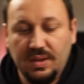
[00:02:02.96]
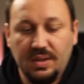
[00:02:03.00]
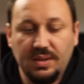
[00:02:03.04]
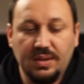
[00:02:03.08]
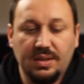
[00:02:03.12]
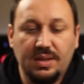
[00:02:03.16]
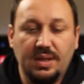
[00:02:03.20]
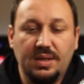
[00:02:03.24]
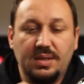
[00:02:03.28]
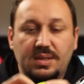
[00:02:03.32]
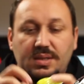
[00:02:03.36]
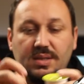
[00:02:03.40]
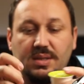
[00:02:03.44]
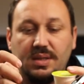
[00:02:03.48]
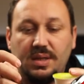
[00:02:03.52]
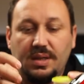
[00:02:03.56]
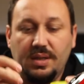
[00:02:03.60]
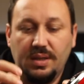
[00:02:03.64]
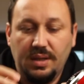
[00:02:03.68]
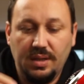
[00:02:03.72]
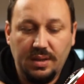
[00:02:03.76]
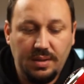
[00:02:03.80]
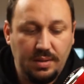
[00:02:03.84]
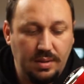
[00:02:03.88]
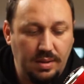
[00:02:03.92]
case
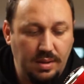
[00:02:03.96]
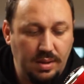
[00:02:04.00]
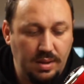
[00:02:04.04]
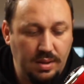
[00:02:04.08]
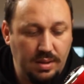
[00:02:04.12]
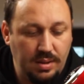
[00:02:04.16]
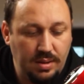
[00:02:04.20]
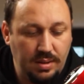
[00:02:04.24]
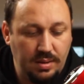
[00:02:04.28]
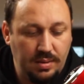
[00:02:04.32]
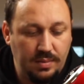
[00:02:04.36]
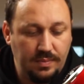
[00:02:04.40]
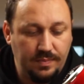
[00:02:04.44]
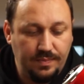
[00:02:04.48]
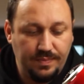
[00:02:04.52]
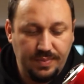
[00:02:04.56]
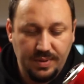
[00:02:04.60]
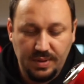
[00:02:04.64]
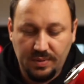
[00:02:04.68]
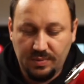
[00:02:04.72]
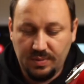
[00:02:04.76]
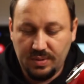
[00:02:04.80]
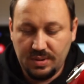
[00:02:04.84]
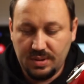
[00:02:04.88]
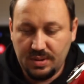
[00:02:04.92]
study. And
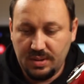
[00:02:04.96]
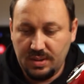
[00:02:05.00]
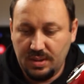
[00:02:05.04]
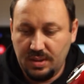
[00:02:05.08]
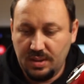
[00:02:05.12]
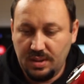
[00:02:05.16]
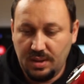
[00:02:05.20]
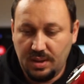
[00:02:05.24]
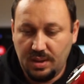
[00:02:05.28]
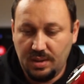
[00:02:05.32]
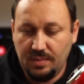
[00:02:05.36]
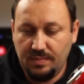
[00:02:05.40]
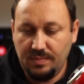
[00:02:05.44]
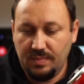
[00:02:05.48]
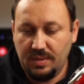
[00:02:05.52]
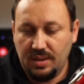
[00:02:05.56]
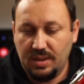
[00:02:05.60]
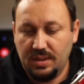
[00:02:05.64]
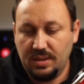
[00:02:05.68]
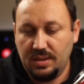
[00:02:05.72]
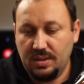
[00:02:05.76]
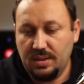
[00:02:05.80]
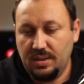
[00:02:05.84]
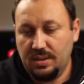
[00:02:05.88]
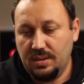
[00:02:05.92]
previously I
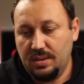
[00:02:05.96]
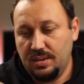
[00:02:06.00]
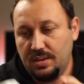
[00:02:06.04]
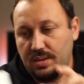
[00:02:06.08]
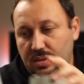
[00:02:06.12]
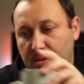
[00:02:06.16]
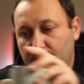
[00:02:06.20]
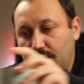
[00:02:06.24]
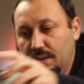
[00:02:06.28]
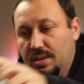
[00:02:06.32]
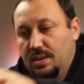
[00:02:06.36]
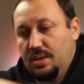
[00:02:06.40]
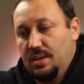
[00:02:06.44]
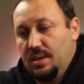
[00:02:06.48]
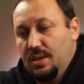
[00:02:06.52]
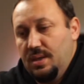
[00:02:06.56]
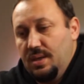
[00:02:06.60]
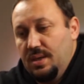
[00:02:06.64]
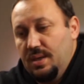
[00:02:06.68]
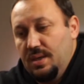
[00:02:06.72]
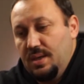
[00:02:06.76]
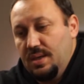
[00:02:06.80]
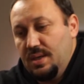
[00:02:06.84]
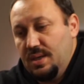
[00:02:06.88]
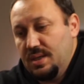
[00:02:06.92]
made a
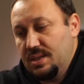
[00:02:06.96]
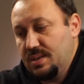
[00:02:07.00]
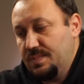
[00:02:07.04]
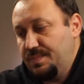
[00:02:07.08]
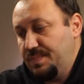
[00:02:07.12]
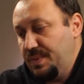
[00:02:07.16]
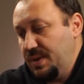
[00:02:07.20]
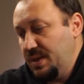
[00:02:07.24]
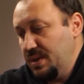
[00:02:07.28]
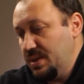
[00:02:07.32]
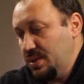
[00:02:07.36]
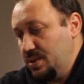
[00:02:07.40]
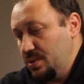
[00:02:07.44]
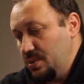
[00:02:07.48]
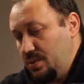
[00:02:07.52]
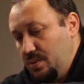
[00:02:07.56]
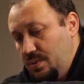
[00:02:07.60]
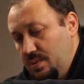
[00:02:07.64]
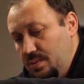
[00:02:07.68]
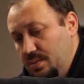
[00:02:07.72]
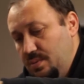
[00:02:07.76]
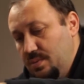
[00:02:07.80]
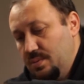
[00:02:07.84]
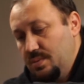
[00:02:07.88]
espresso